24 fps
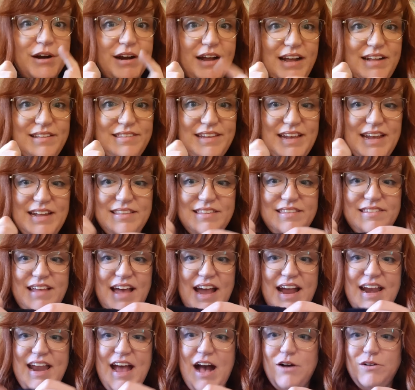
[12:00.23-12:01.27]
it's
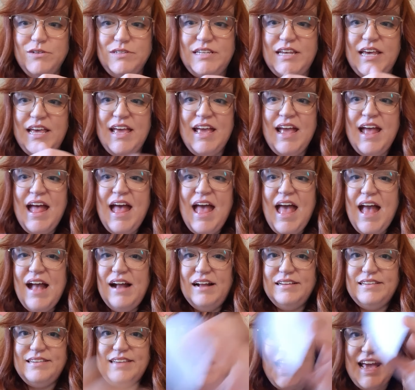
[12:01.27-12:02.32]
inside out.
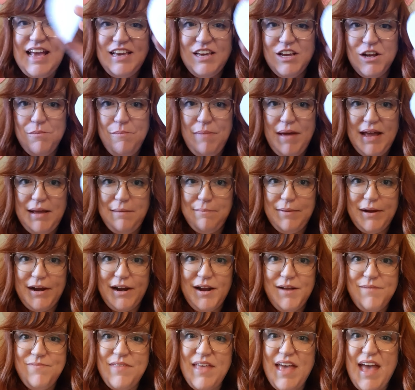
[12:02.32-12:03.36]
And take your paper
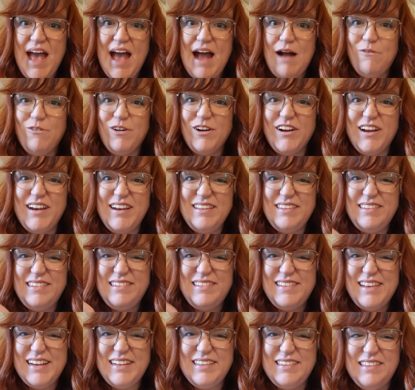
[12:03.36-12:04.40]
and we're gonna
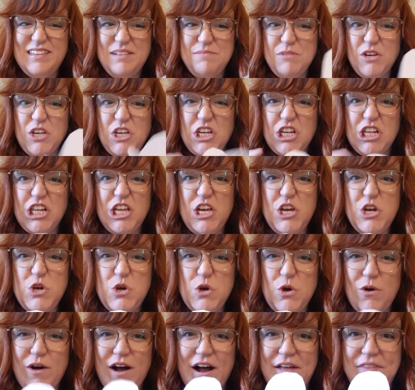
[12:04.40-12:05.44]
stick some
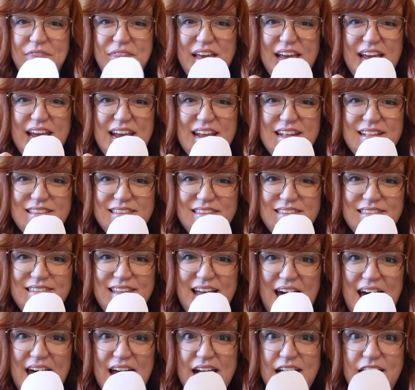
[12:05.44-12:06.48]
glue on the
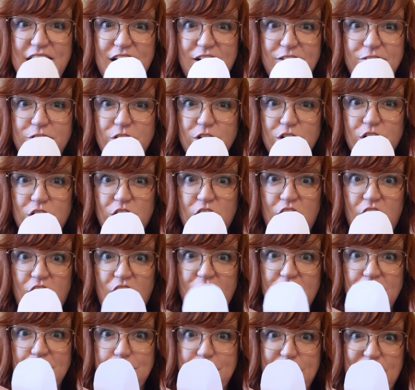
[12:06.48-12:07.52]
inside of your
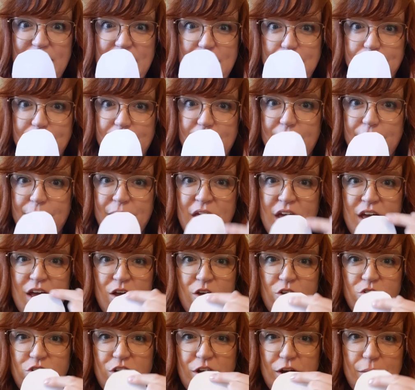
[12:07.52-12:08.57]
card paper.
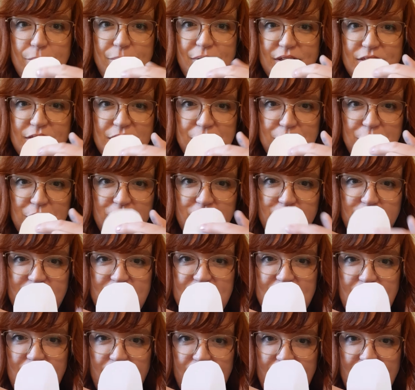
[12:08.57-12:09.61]
So you're gonna put some glue
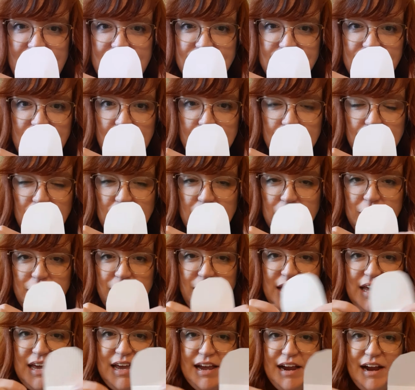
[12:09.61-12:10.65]
here and some glue
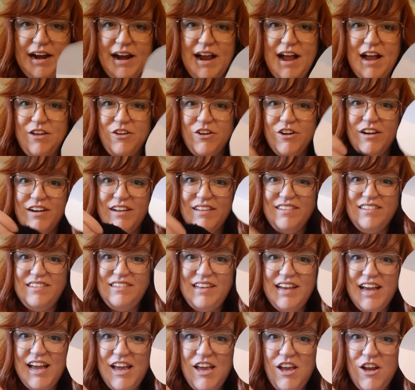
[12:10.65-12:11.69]
here, and you're gonna
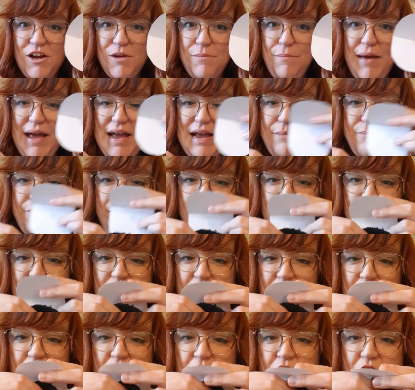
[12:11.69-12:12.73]
stick your
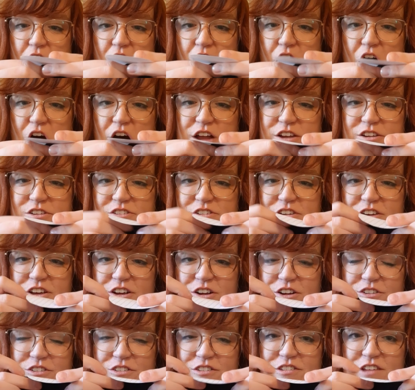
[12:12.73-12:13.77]
paper onto
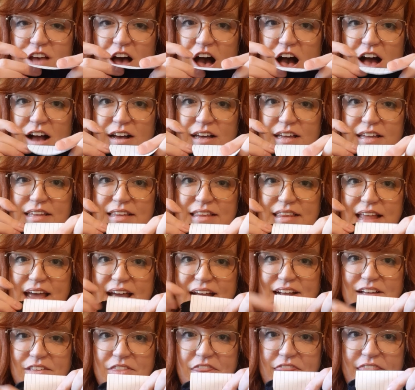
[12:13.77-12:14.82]
your sock
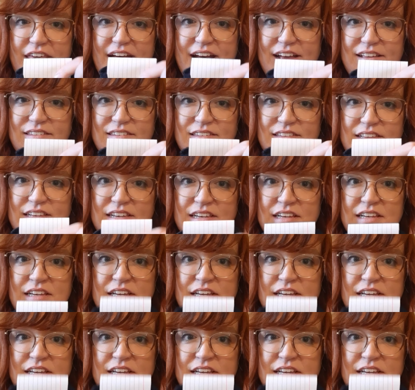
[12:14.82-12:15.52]
like this.